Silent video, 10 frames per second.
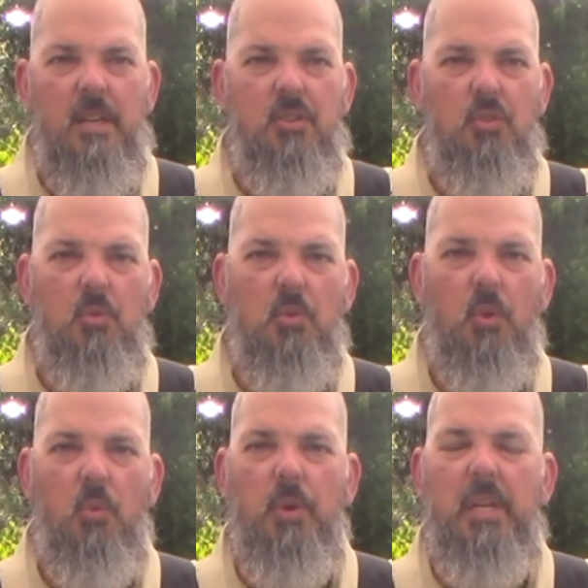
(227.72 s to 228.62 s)

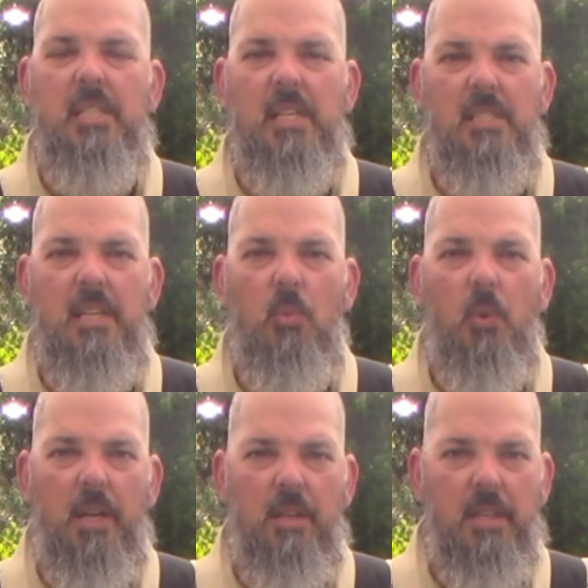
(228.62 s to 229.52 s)
to re-season it
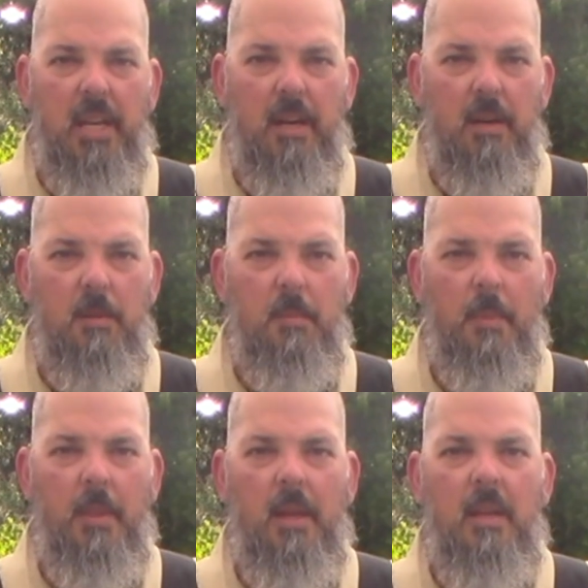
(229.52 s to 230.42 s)
while you're there.
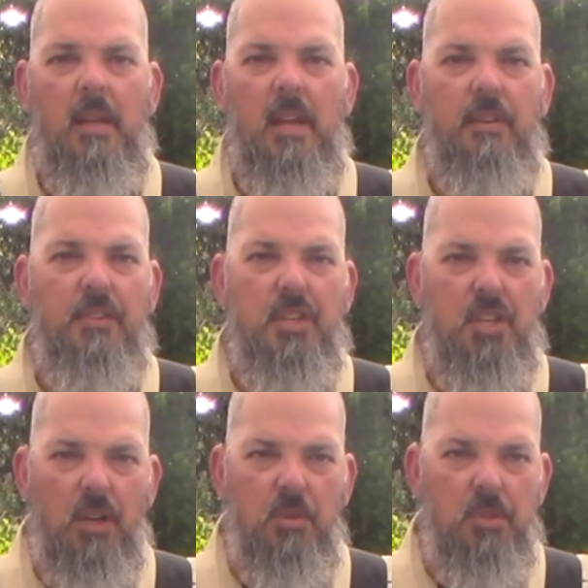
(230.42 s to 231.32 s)
If you
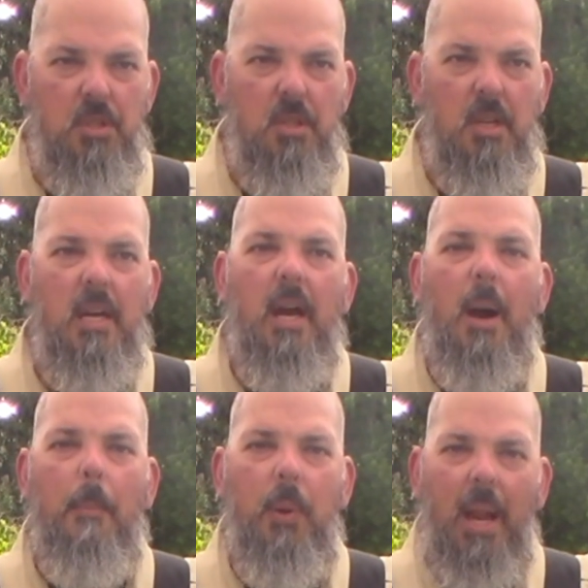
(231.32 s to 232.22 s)
don't,
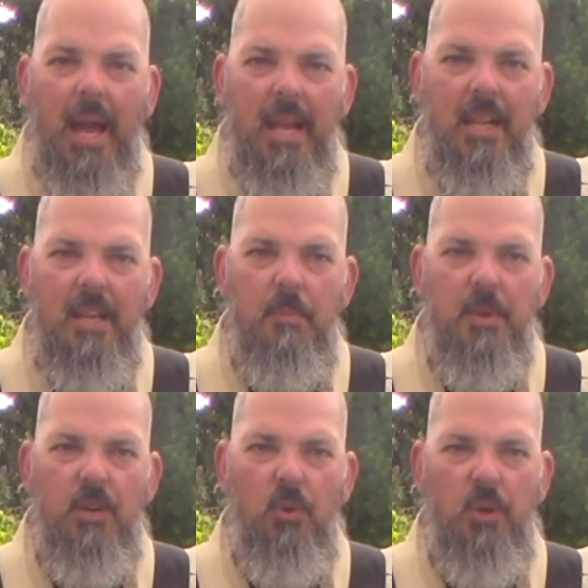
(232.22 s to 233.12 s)
apply a little
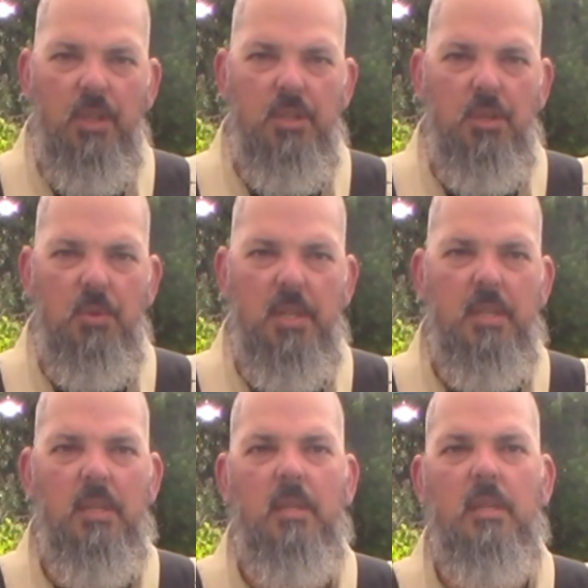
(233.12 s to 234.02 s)
bit of oil to
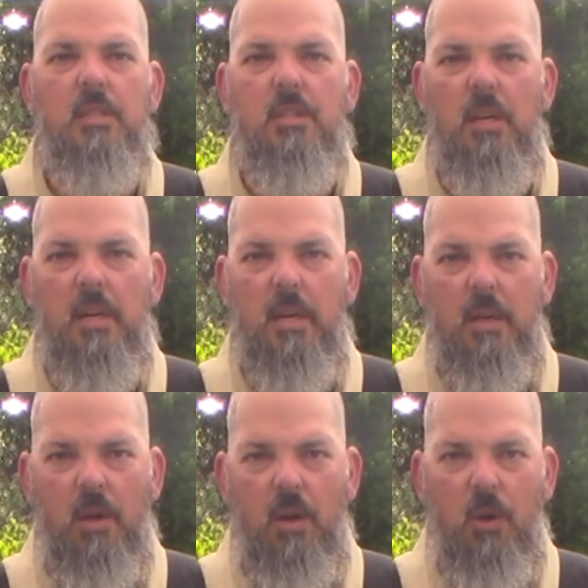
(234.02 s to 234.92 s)
it
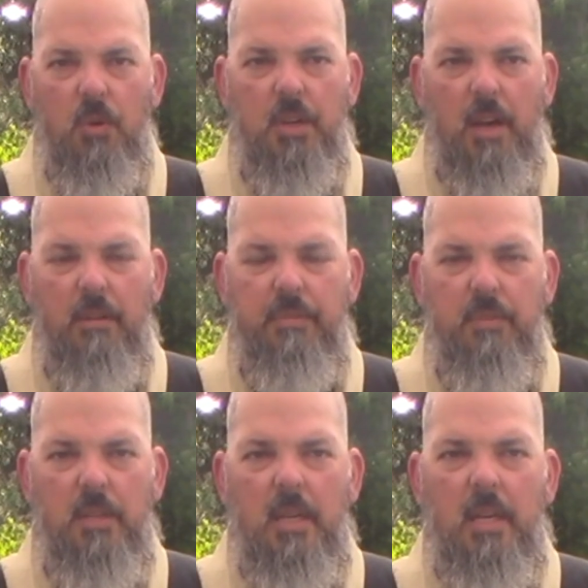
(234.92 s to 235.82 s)
to hold
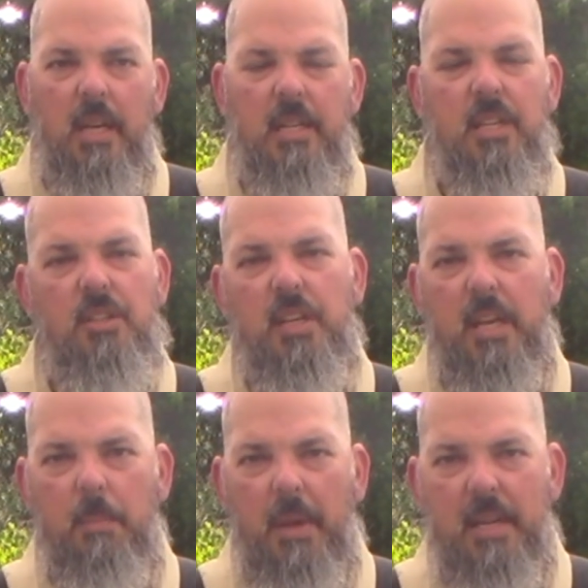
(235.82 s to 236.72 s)
off until you
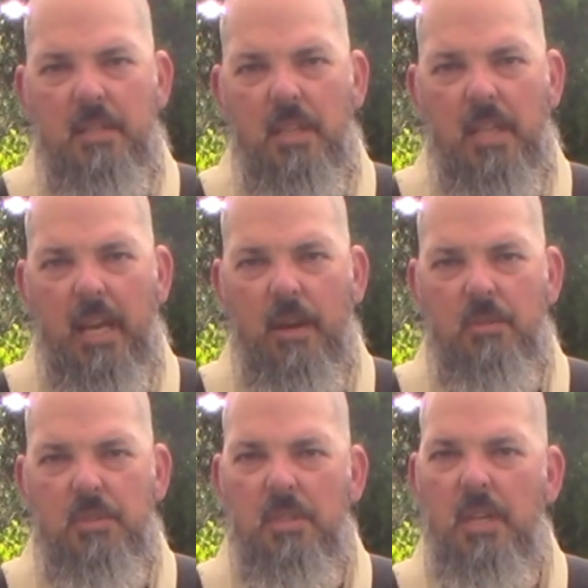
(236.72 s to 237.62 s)
get back to the
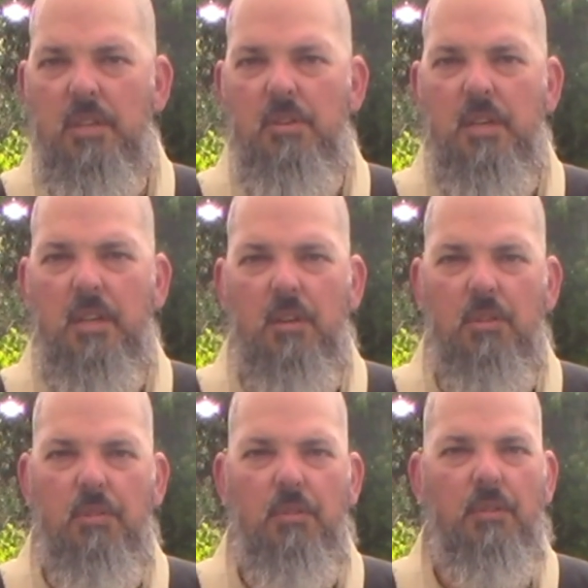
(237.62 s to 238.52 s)
house and you can go
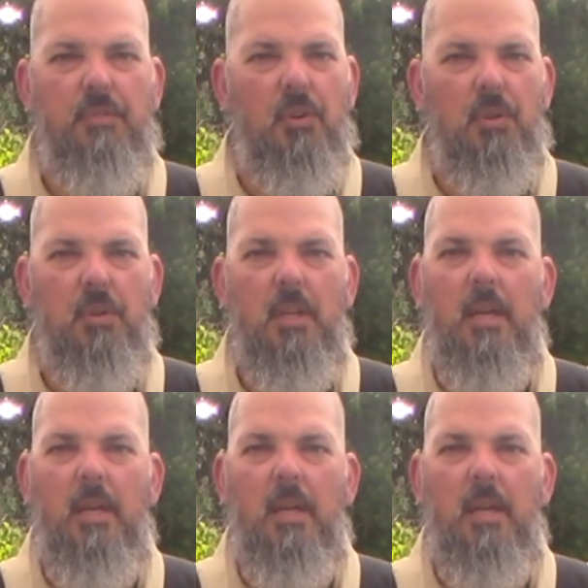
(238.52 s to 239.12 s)
through the full